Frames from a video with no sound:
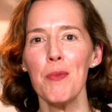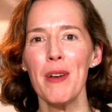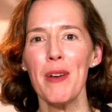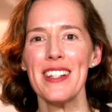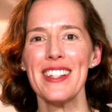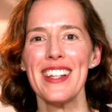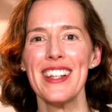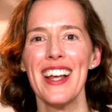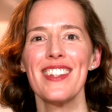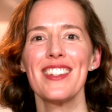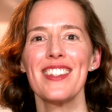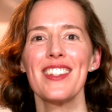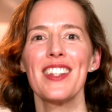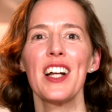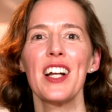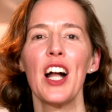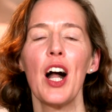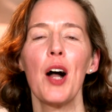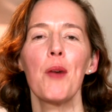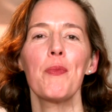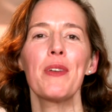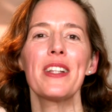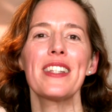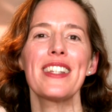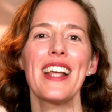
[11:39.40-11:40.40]
best guess in the
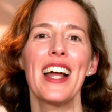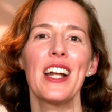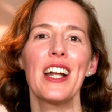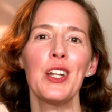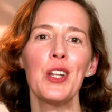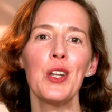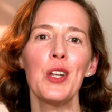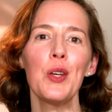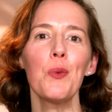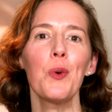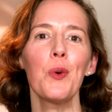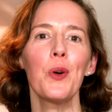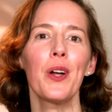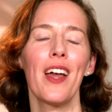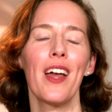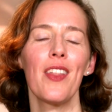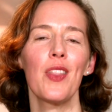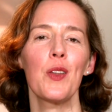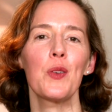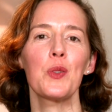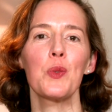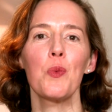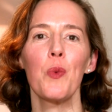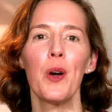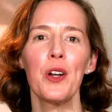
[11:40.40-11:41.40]
comments and you will get
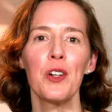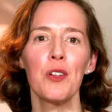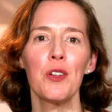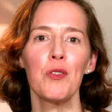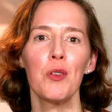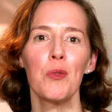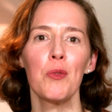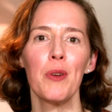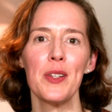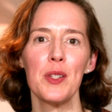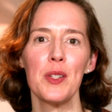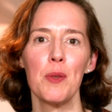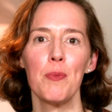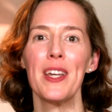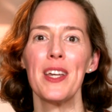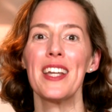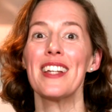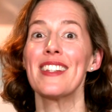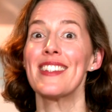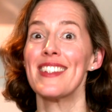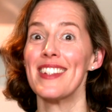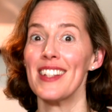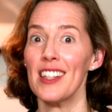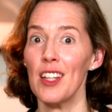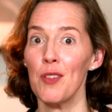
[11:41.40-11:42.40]
those wonderful
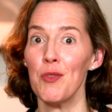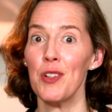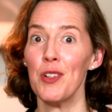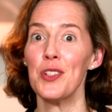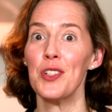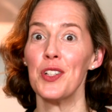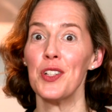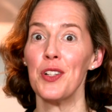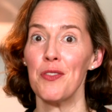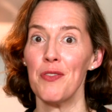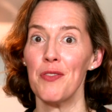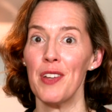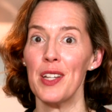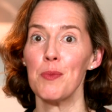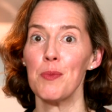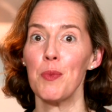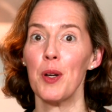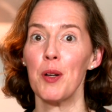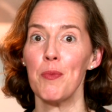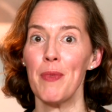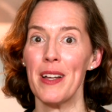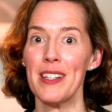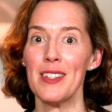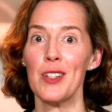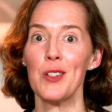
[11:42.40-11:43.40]
recipes delivered to your
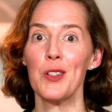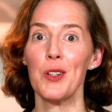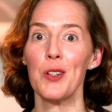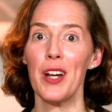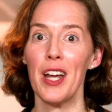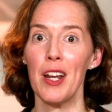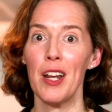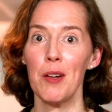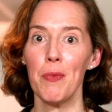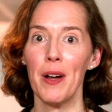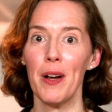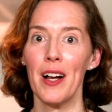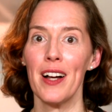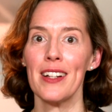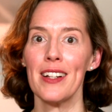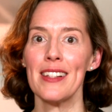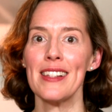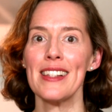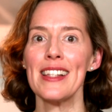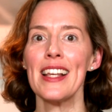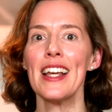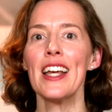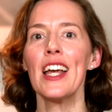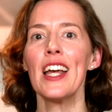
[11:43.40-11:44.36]
Facebook Messenger inbox.